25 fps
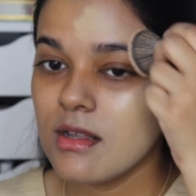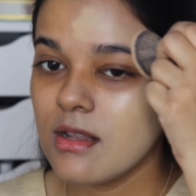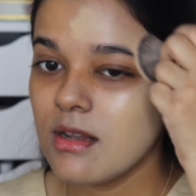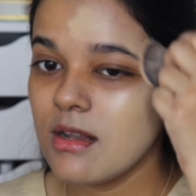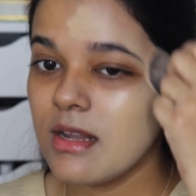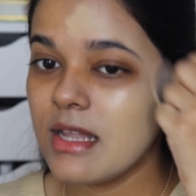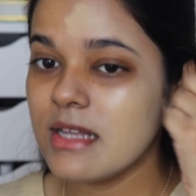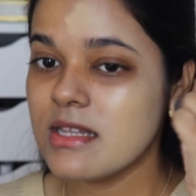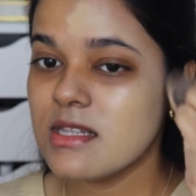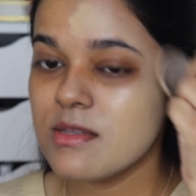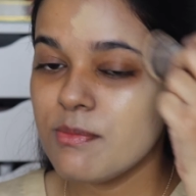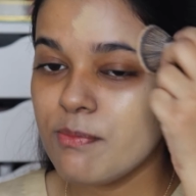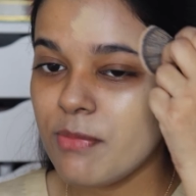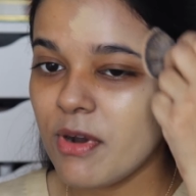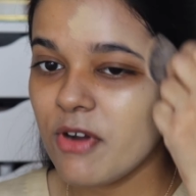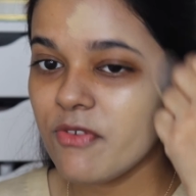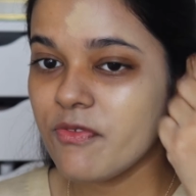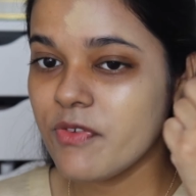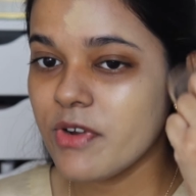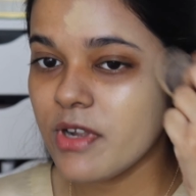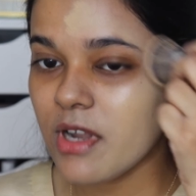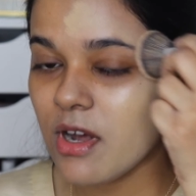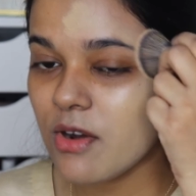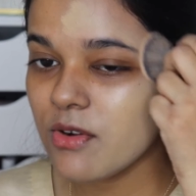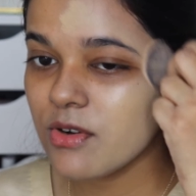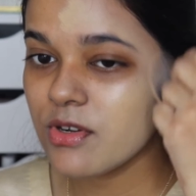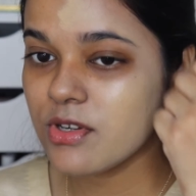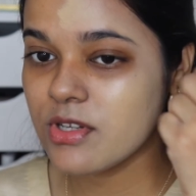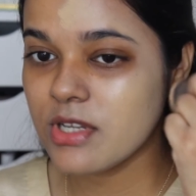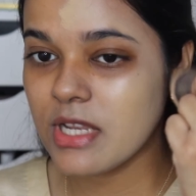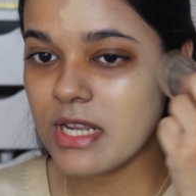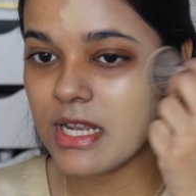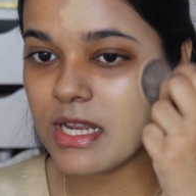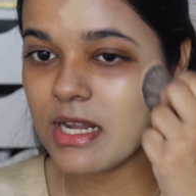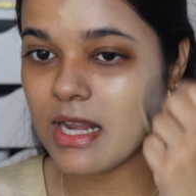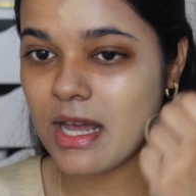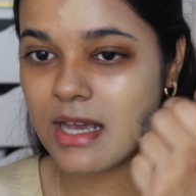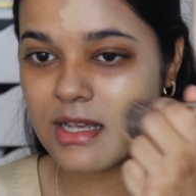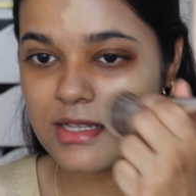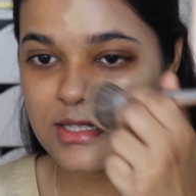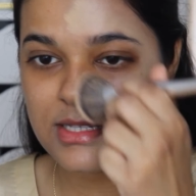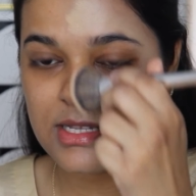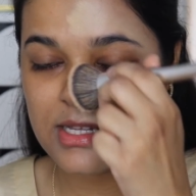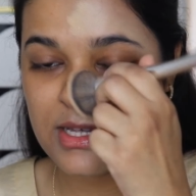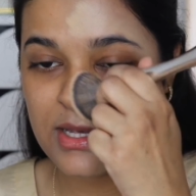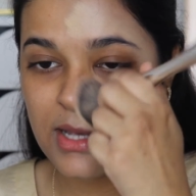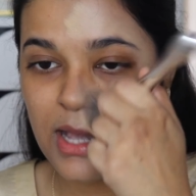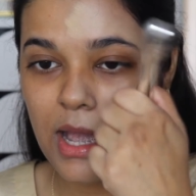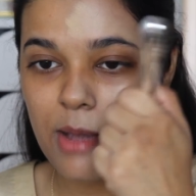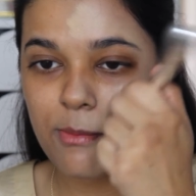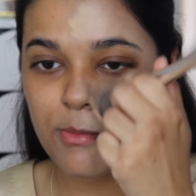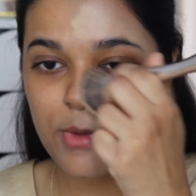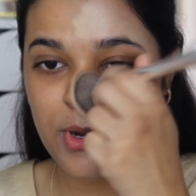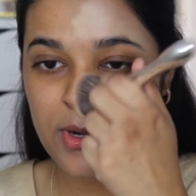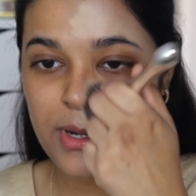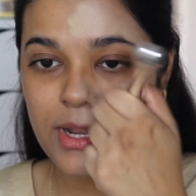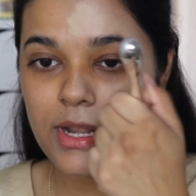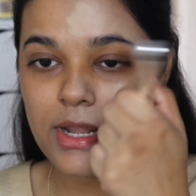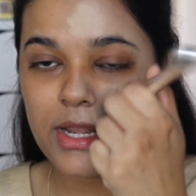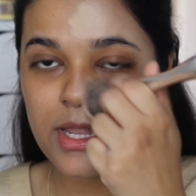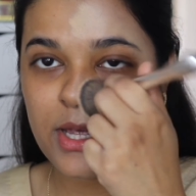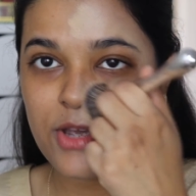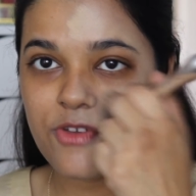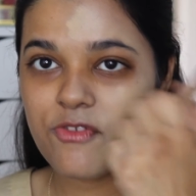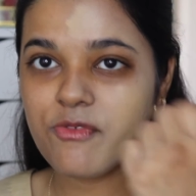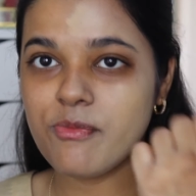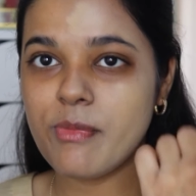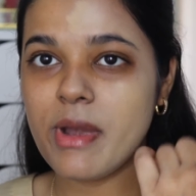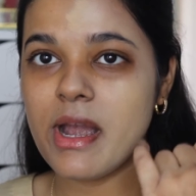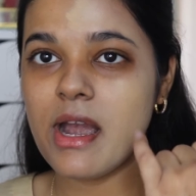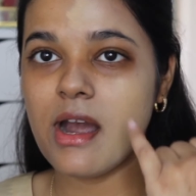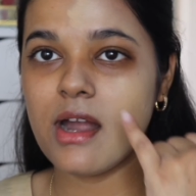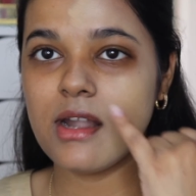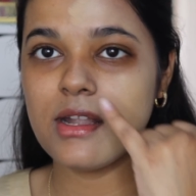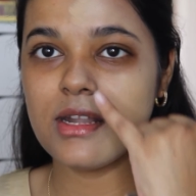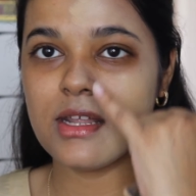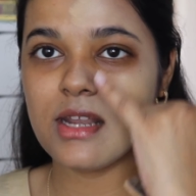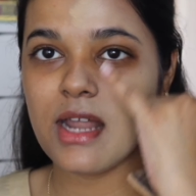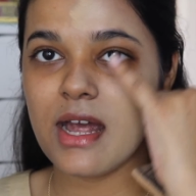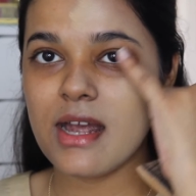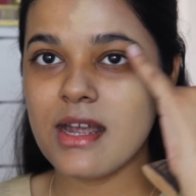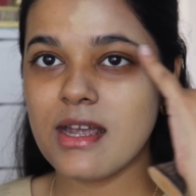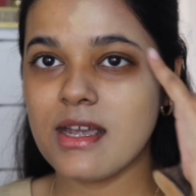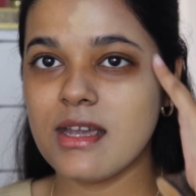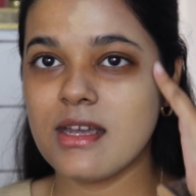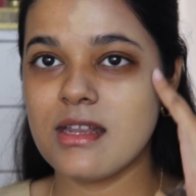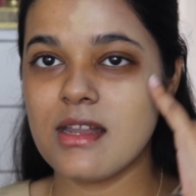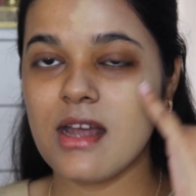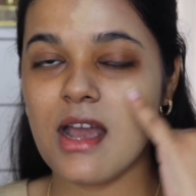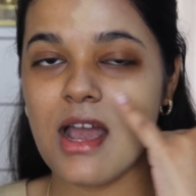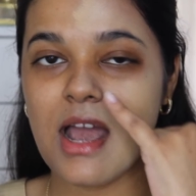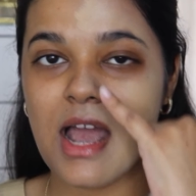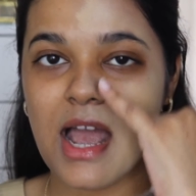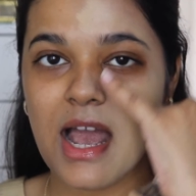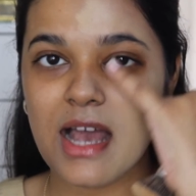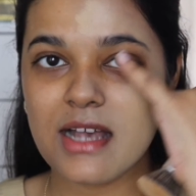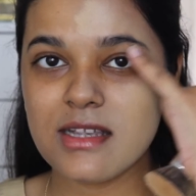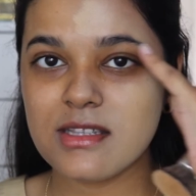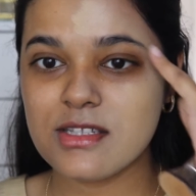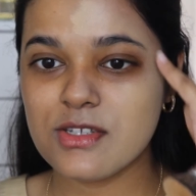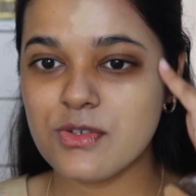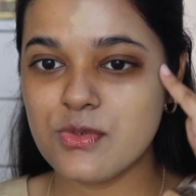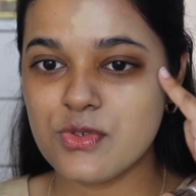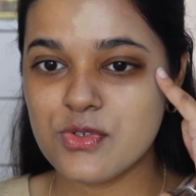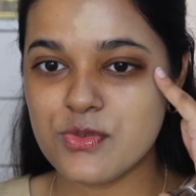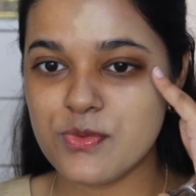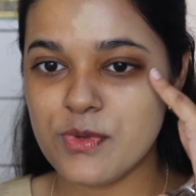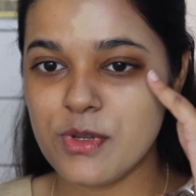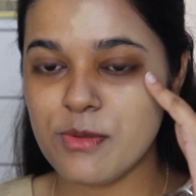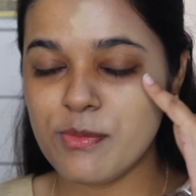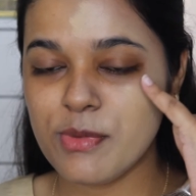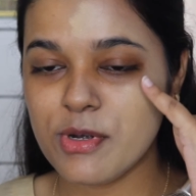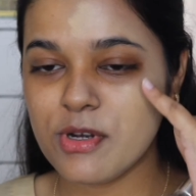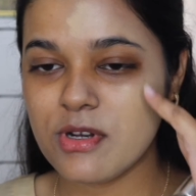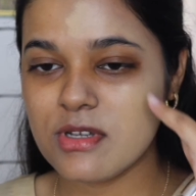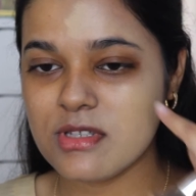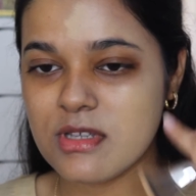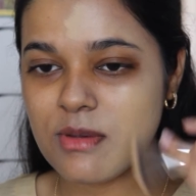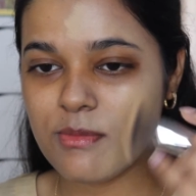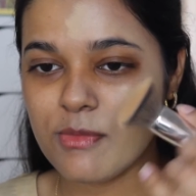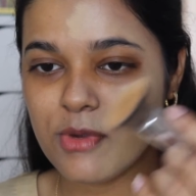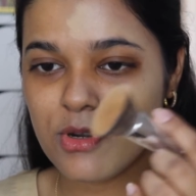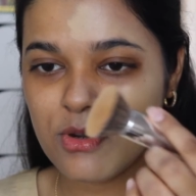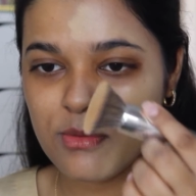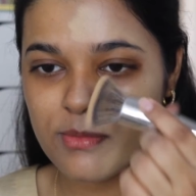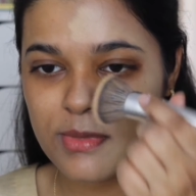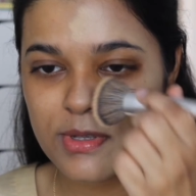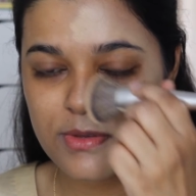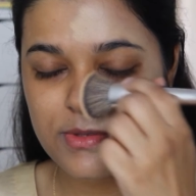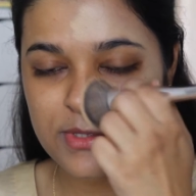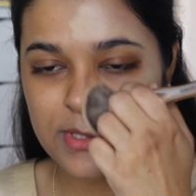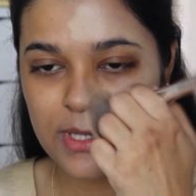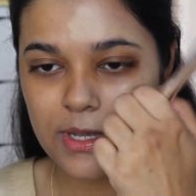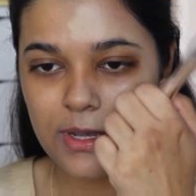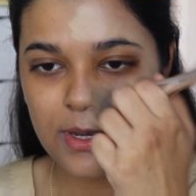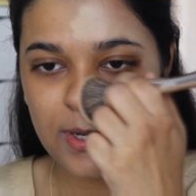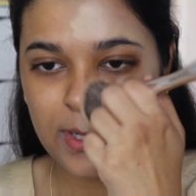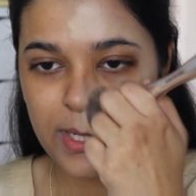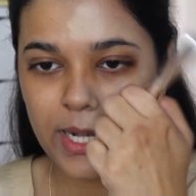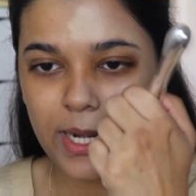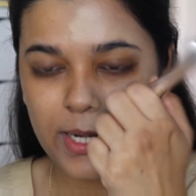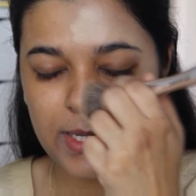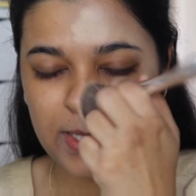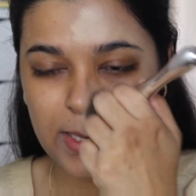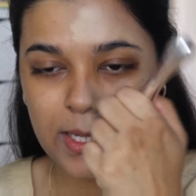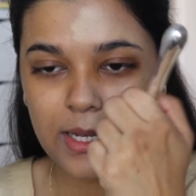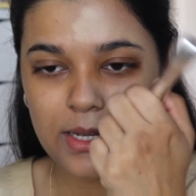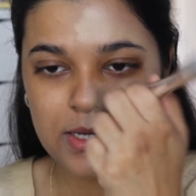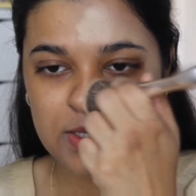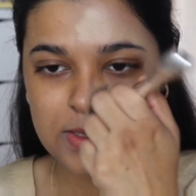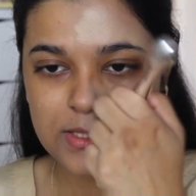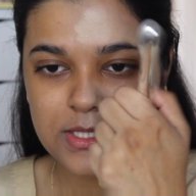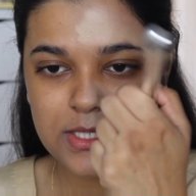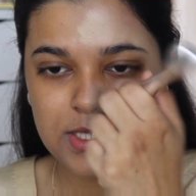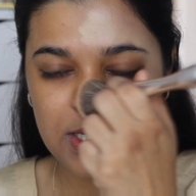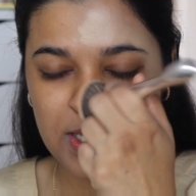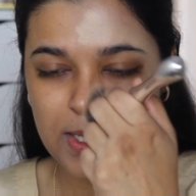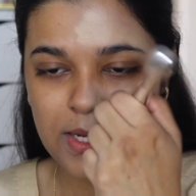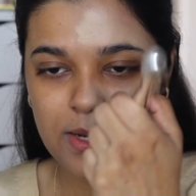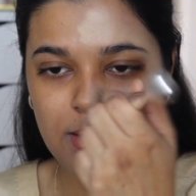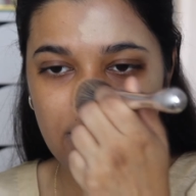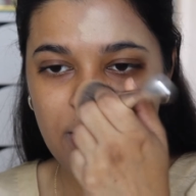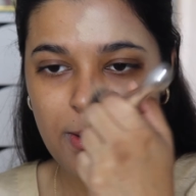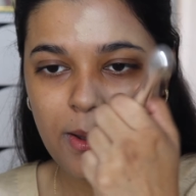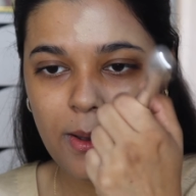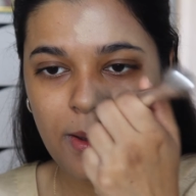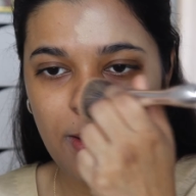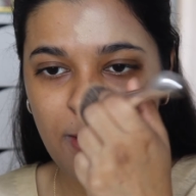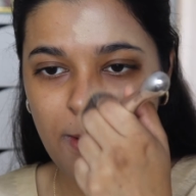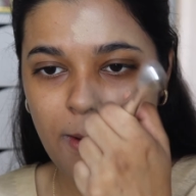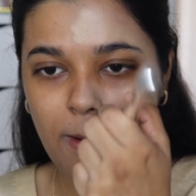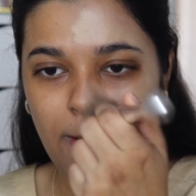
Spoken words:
Let's buff it out really nicely. I'm gonna leave my under eye area as usual because I'm gonna be using a correcting concealer.